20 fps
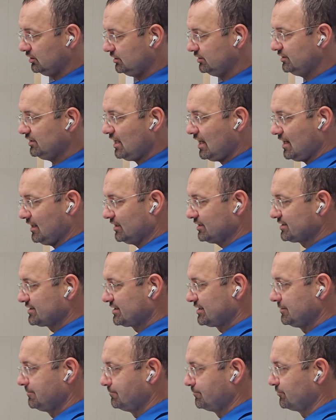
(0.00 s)

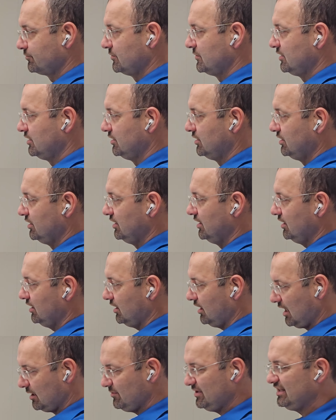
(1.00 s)
locks.
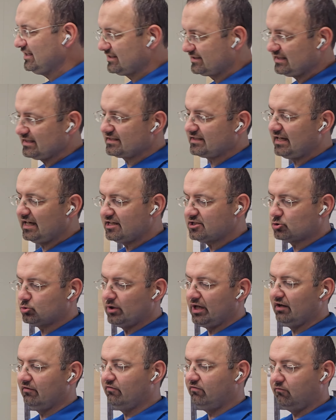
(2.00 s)
I mean, in this case we
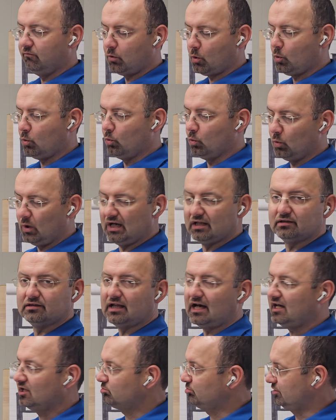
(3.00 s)
have one
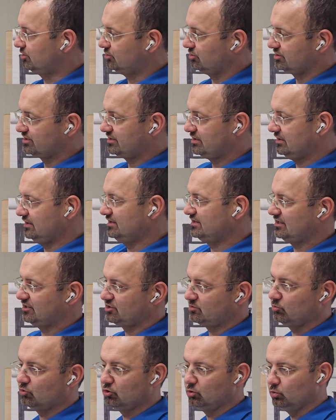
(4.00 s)
lock because it's a
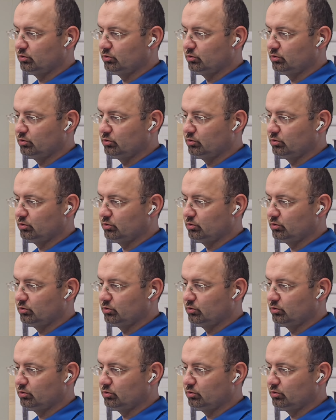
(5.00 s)
small